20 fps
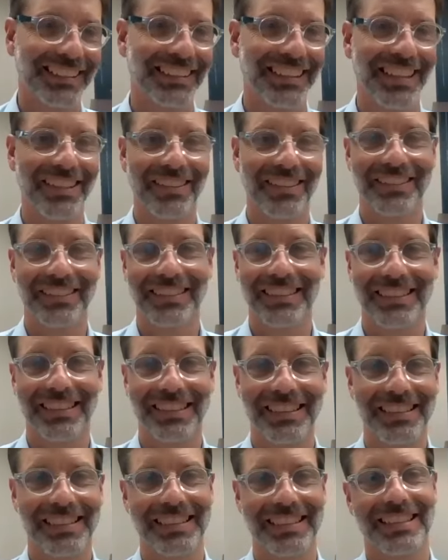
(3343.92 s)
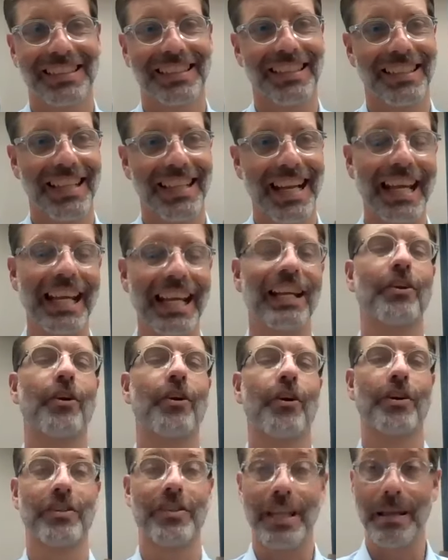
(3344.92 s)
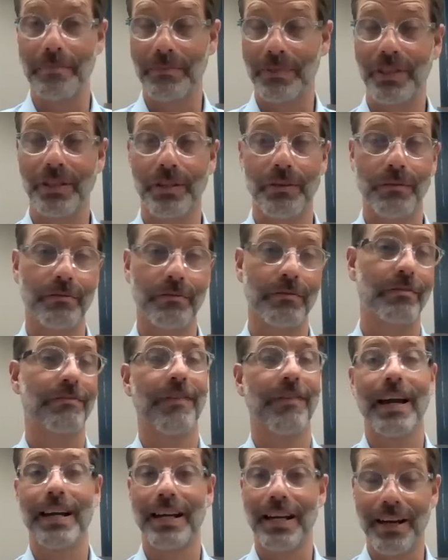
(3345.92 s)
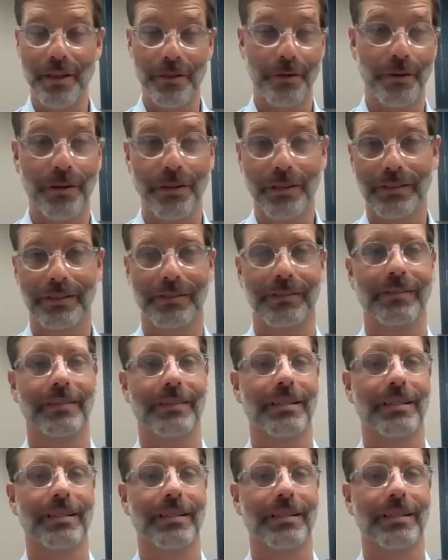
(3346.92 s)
So I can encourage them to find another